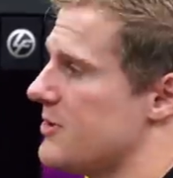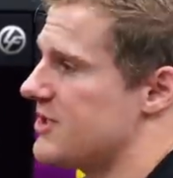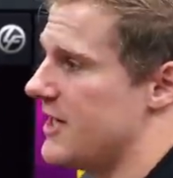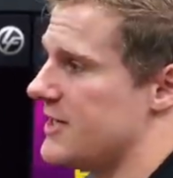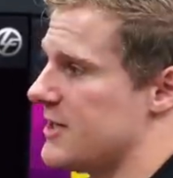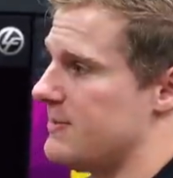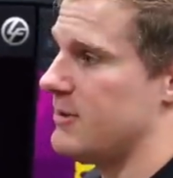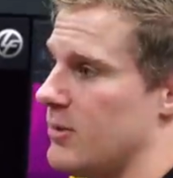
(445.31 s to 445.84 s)

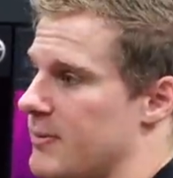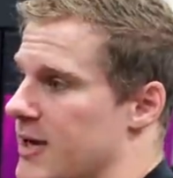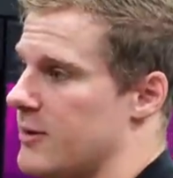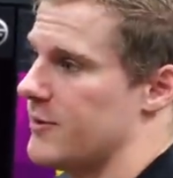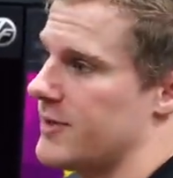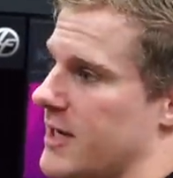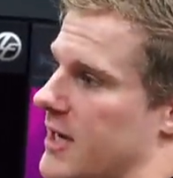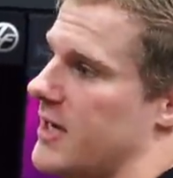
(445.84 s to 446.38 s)
mistakes that people make
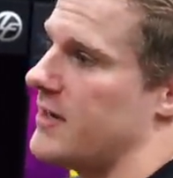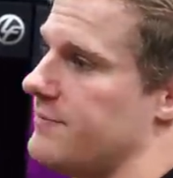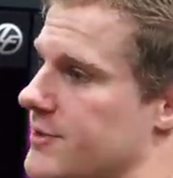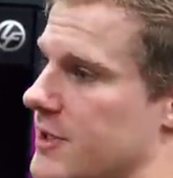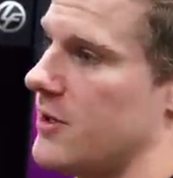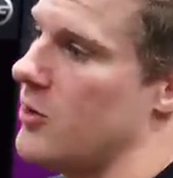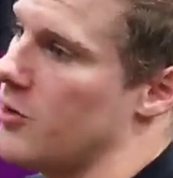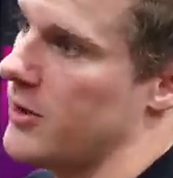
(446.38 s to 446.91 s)
with calves,
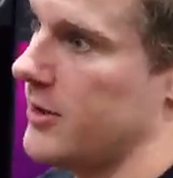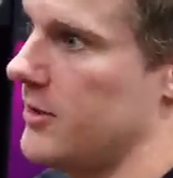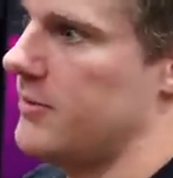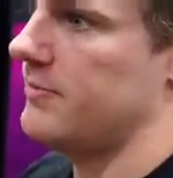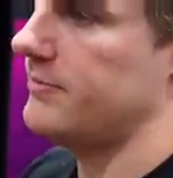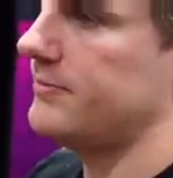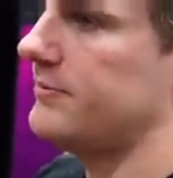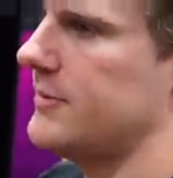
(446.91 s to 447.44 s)
or
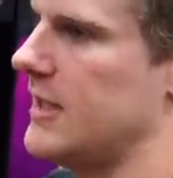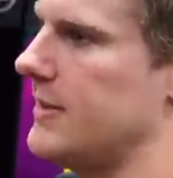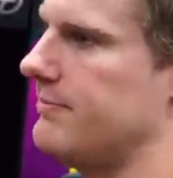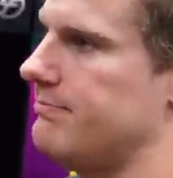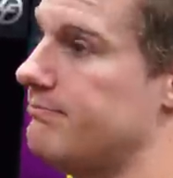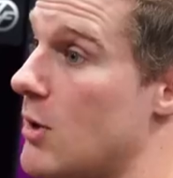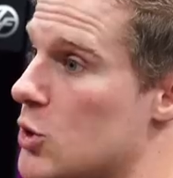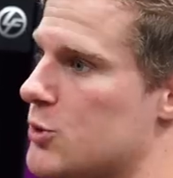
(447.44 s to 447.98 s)

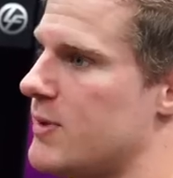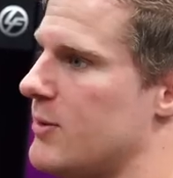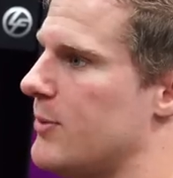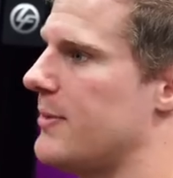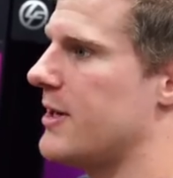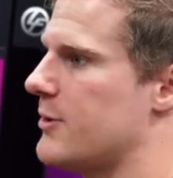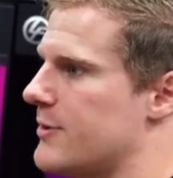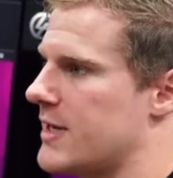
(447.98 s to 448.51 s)
that most people
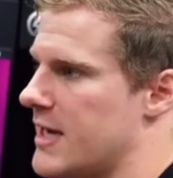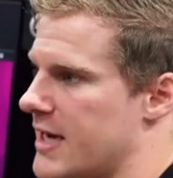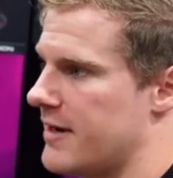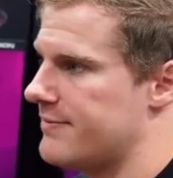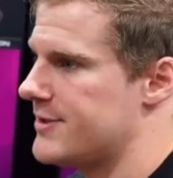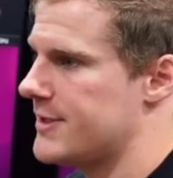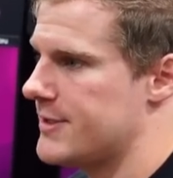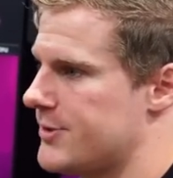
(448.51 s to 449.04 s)
make with
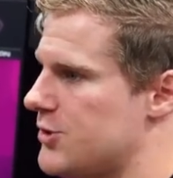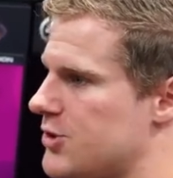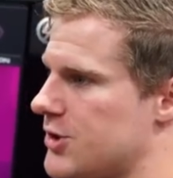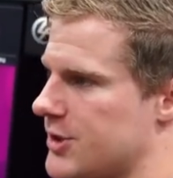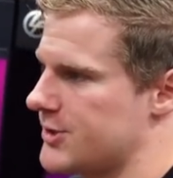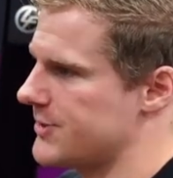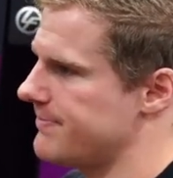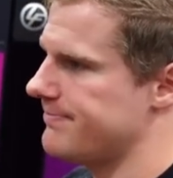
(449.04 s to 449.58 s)
calves, is
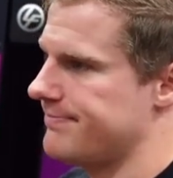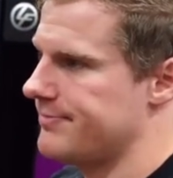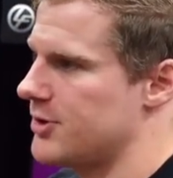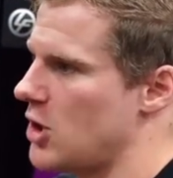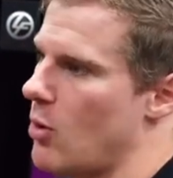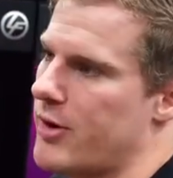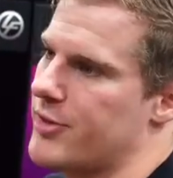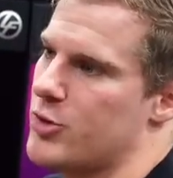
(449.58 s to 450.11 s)
just
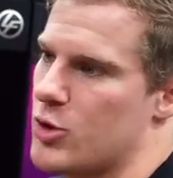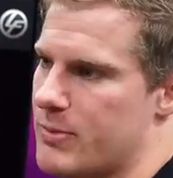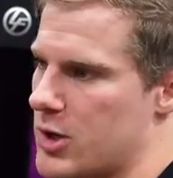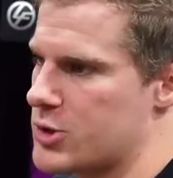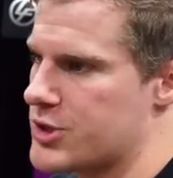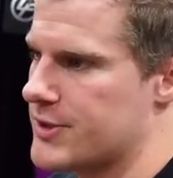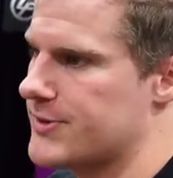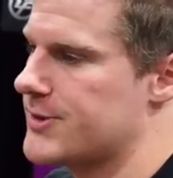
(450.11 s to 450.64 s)
going through the
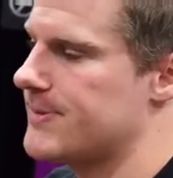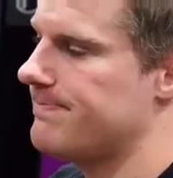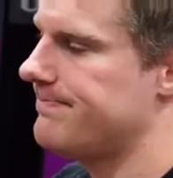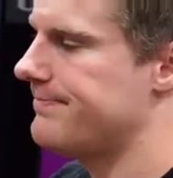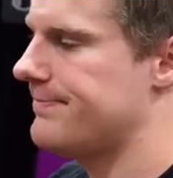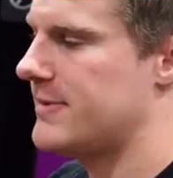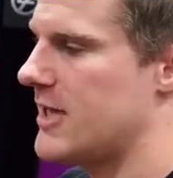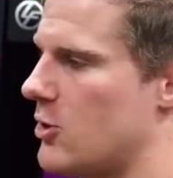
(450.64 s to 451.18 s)
motions.
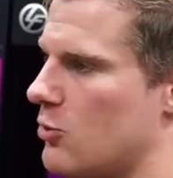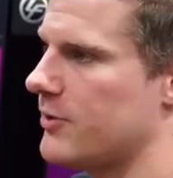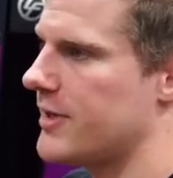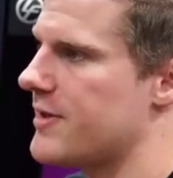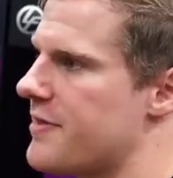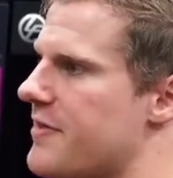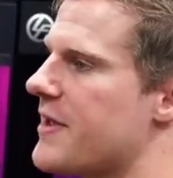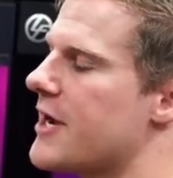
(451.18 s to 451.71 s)
They don't
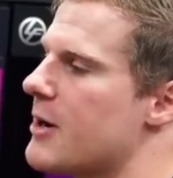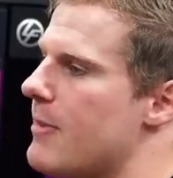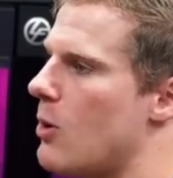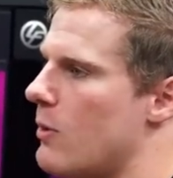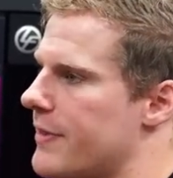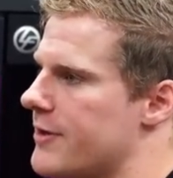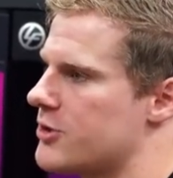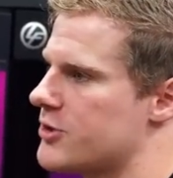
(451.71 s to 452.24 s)
really think about
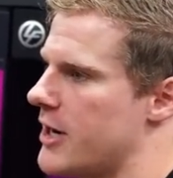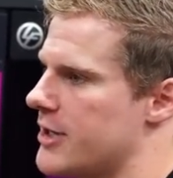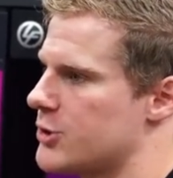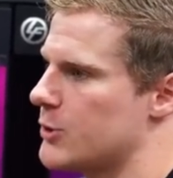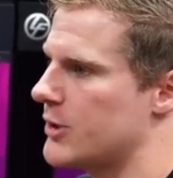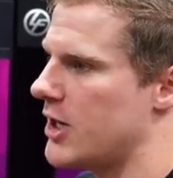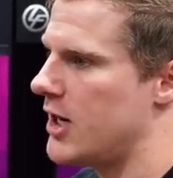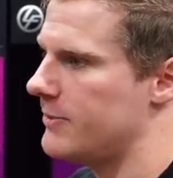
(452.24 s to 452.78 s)
what they're trying
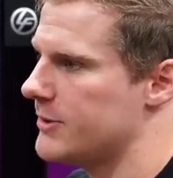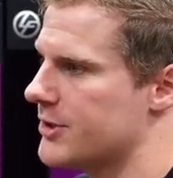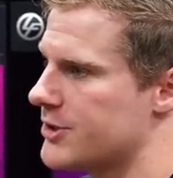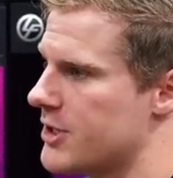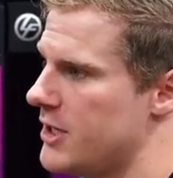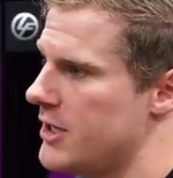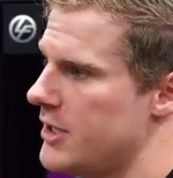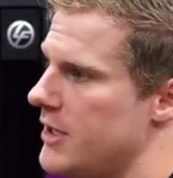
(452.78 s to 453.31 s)
to accomplish.
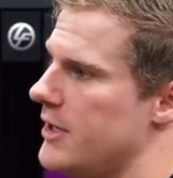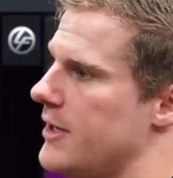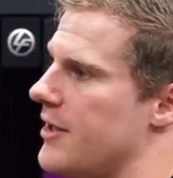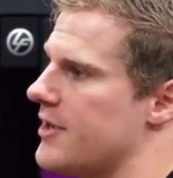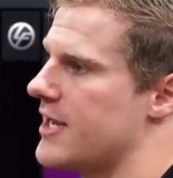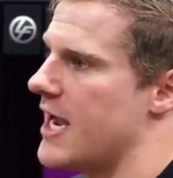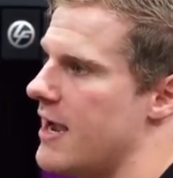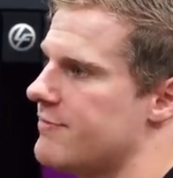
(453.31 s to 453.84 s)
Now,
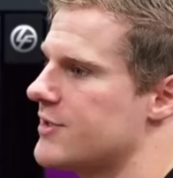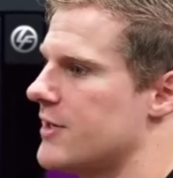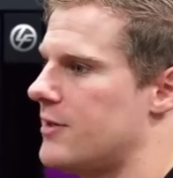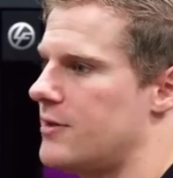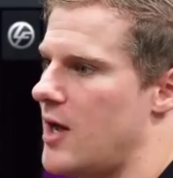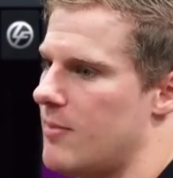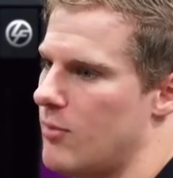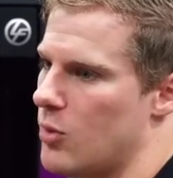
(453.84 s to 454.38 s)
the calves get a
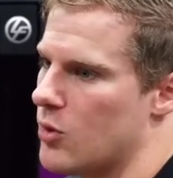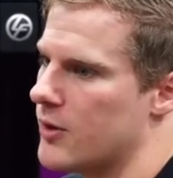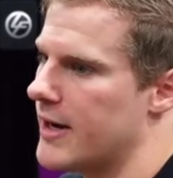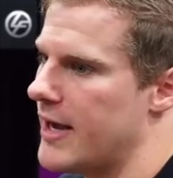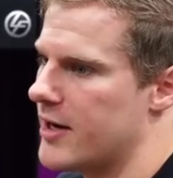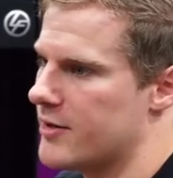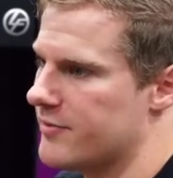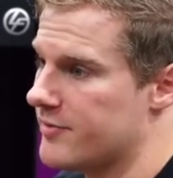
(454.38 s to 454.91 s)
lot more
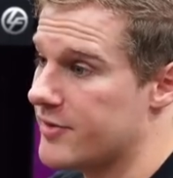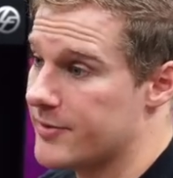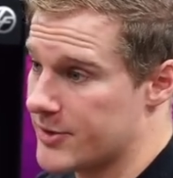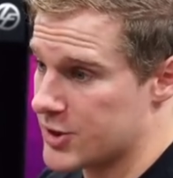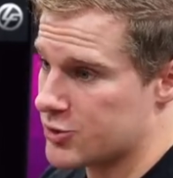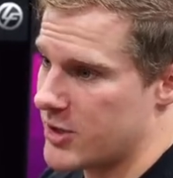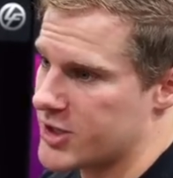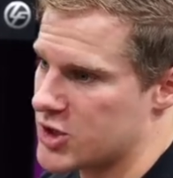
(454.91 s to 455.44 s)
out of
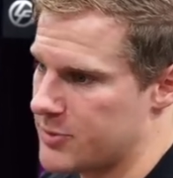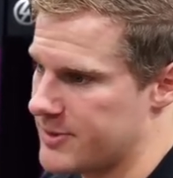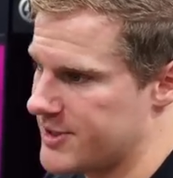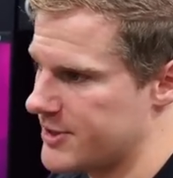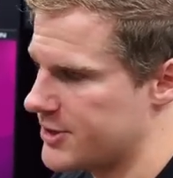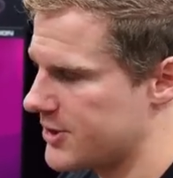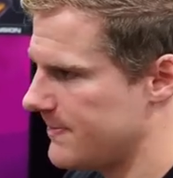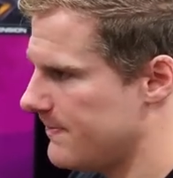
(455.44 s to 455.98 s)
the stretch
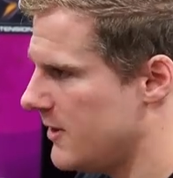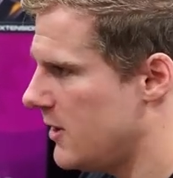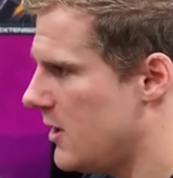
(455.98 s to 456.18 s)
position.